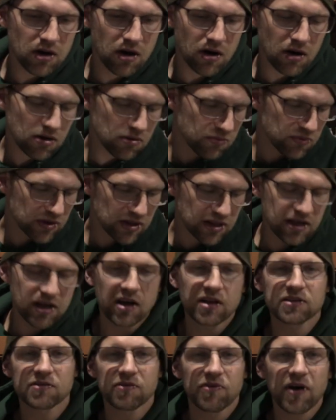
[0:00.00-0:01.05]
are really
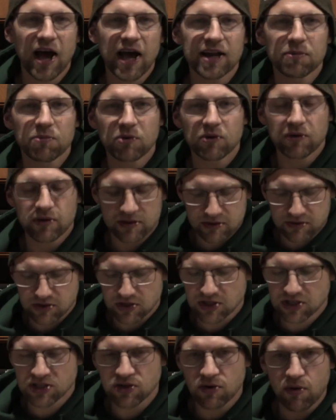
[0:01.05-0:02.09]
undividable and they're
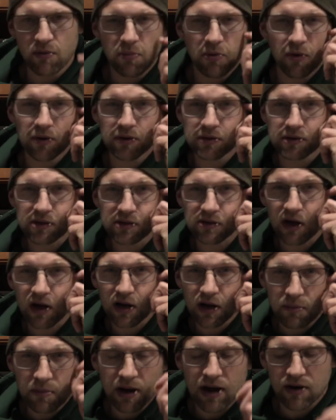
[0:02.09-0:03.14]
just so important to
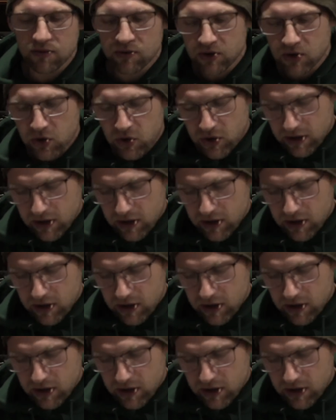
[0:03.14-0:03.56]
talk about.